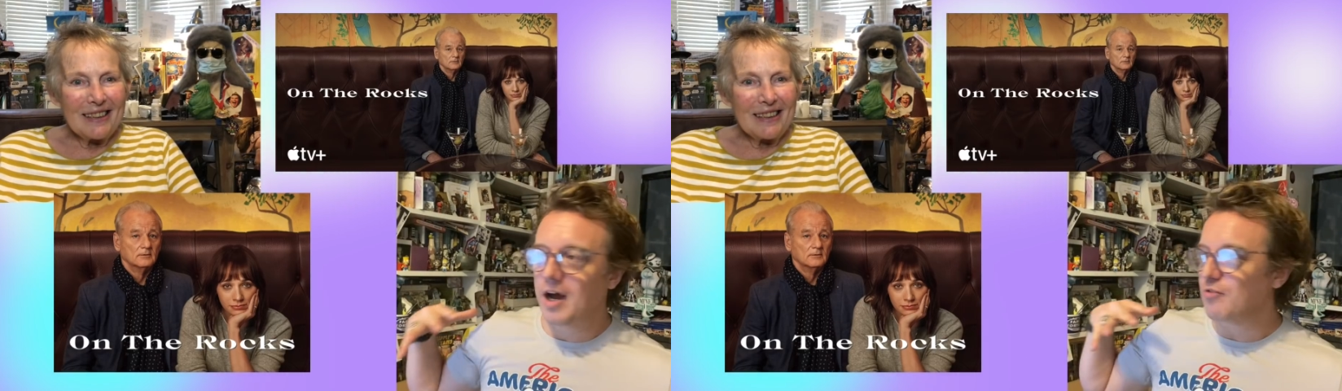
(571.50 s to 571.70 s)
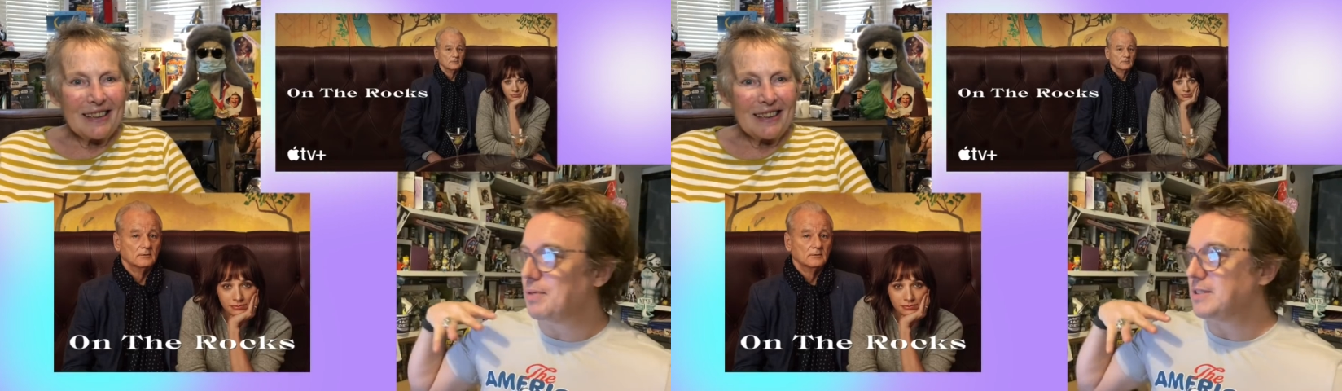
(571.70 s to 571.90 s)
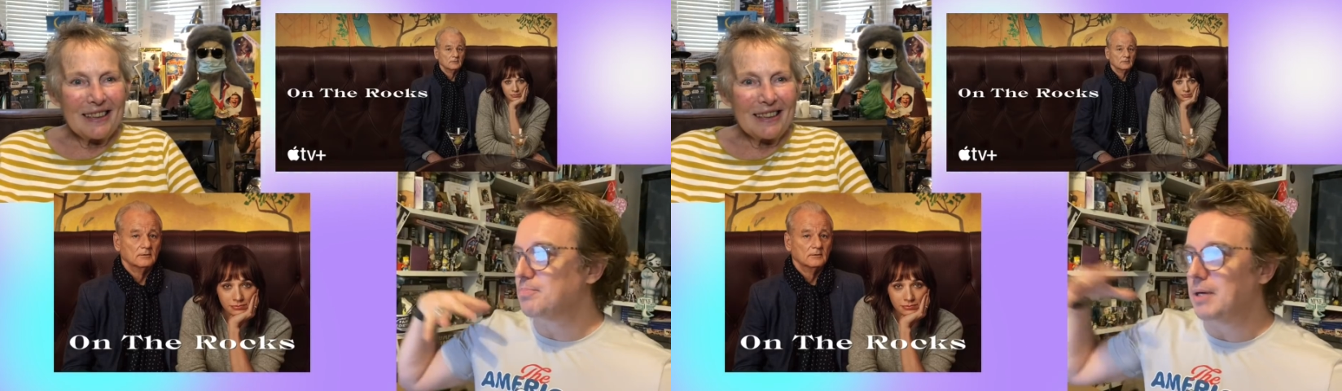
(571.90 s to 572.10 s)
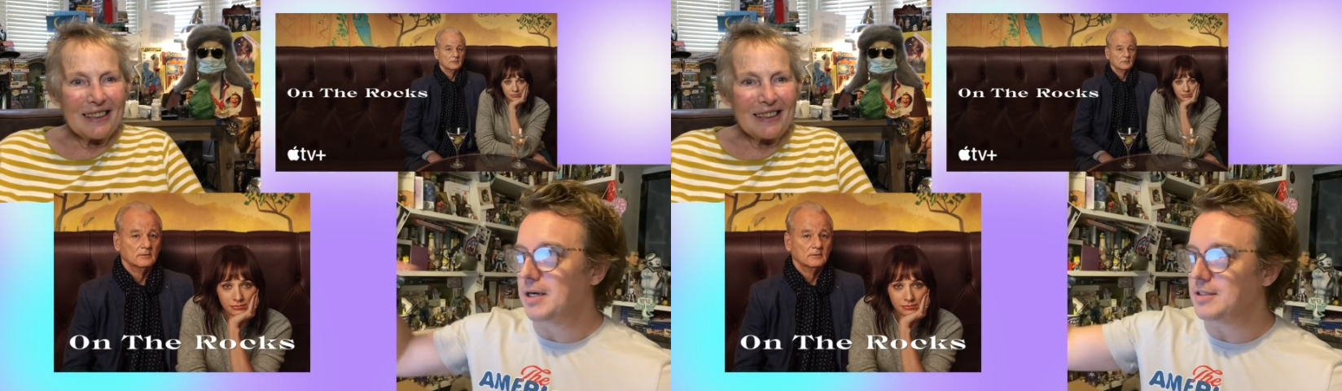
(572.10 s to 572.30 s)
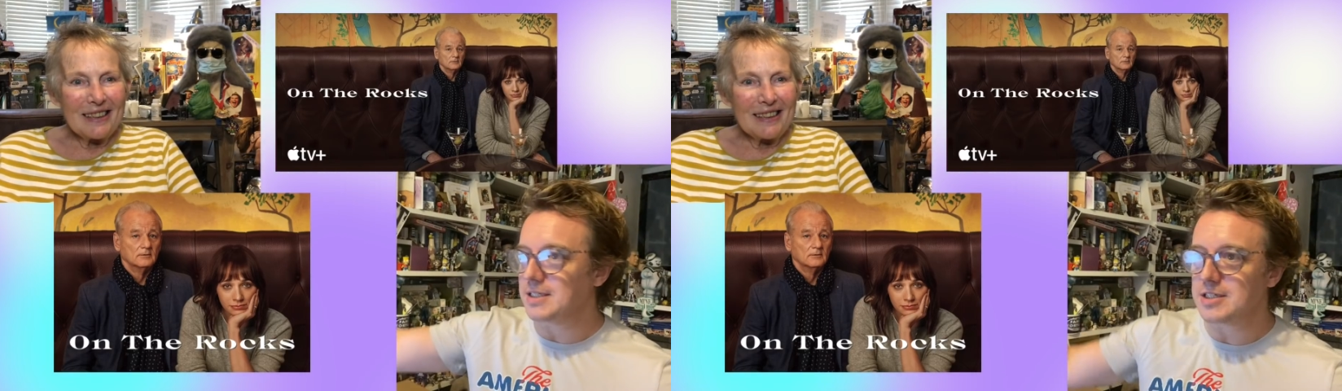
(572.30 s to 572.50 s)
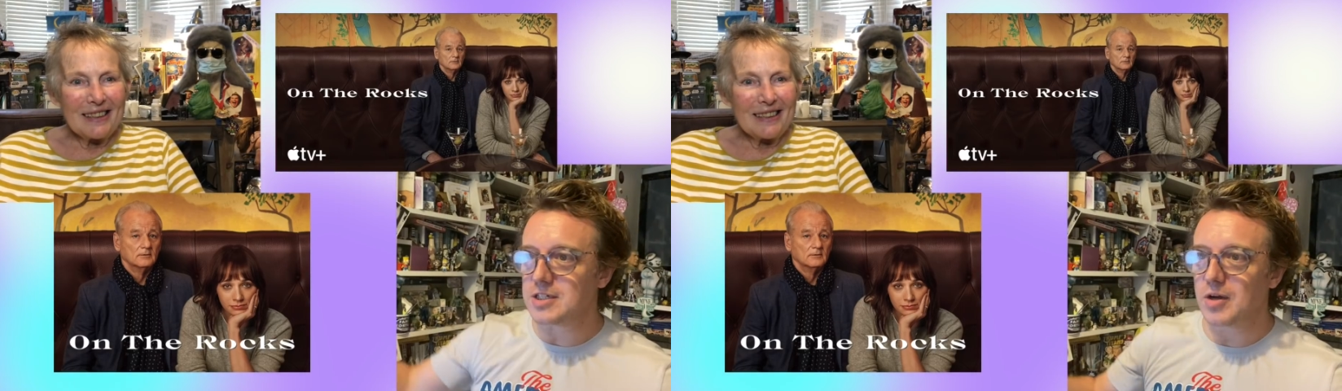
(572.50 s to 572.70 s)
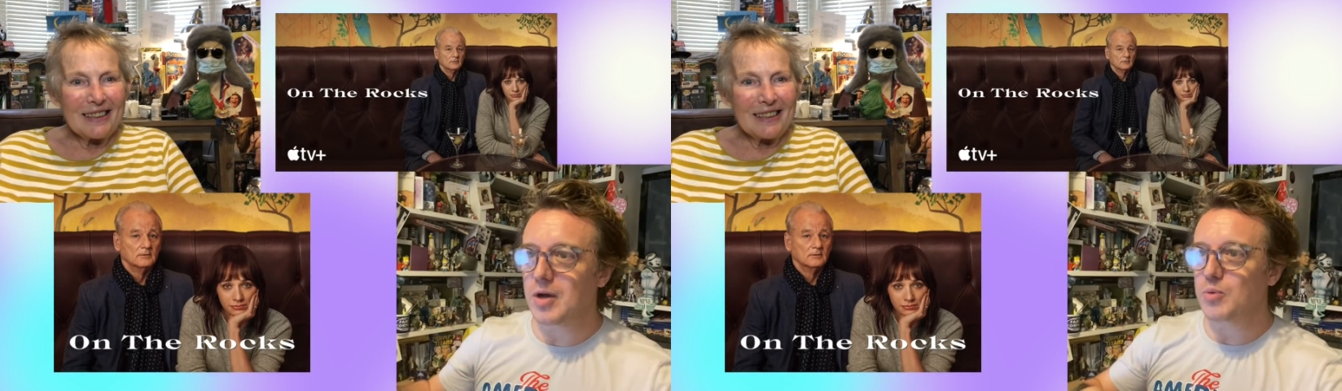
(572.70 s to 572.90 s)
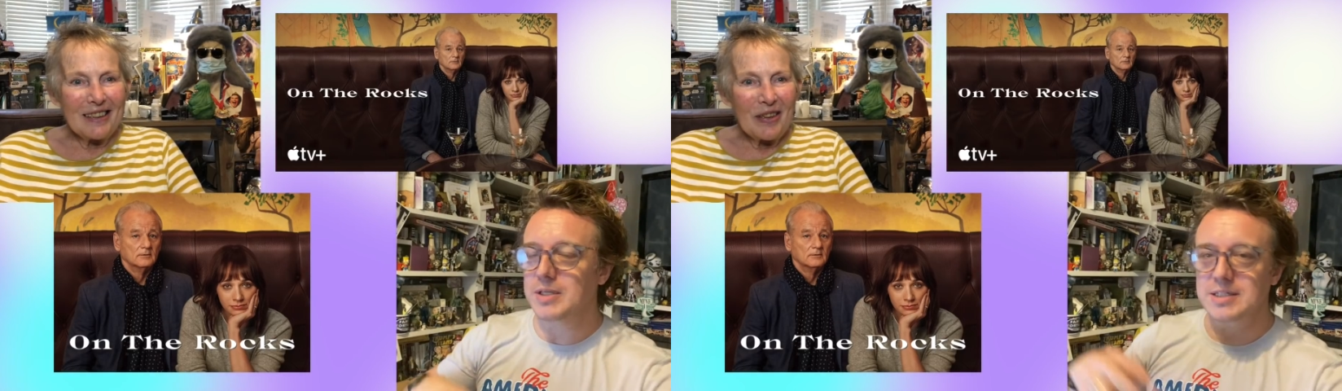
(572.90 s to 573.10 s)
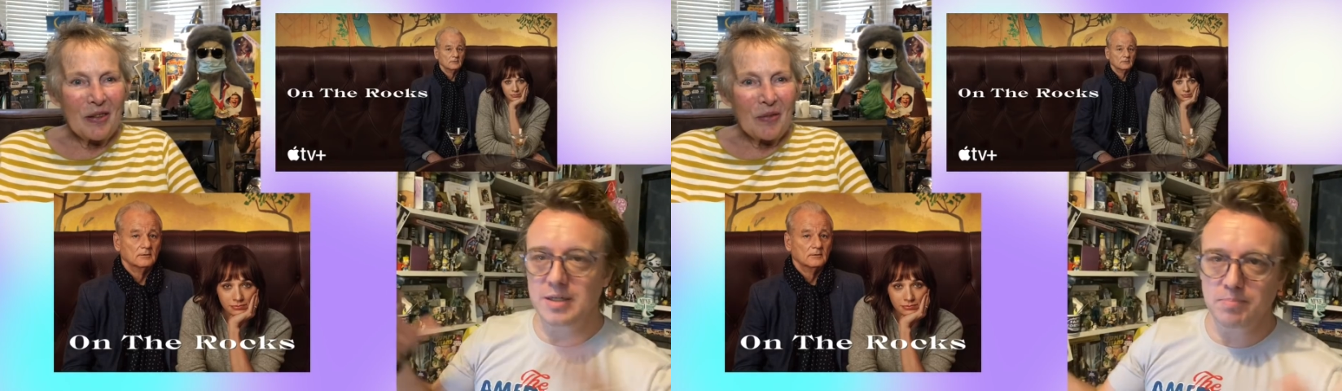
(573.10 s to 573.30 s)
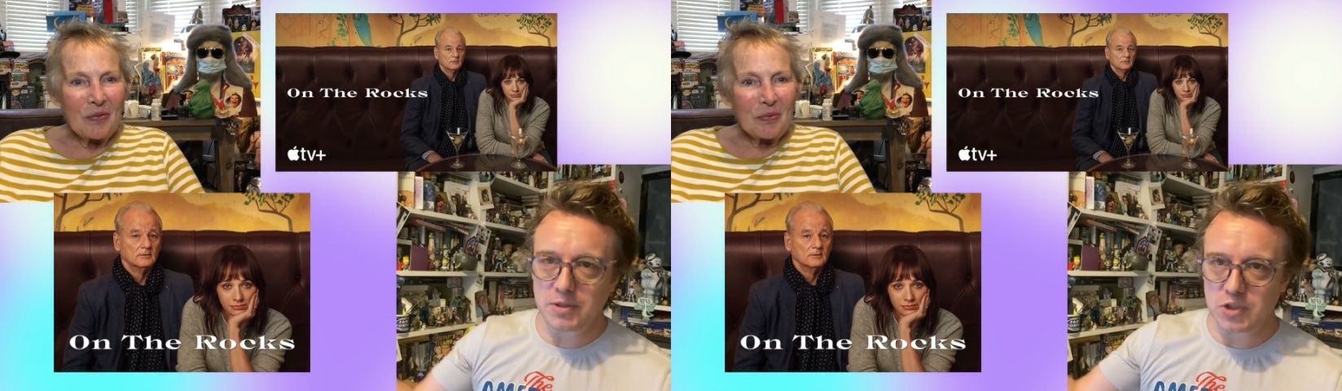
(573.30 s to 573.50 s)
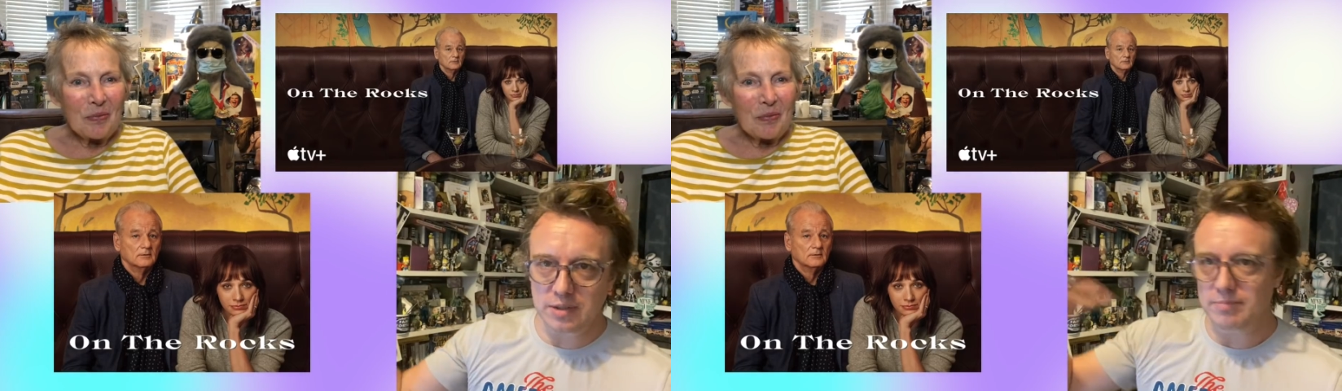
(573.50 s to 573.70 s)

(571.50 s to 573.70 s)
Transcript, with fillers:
Speaker 1: I've been to bars in Soho with Izzy much you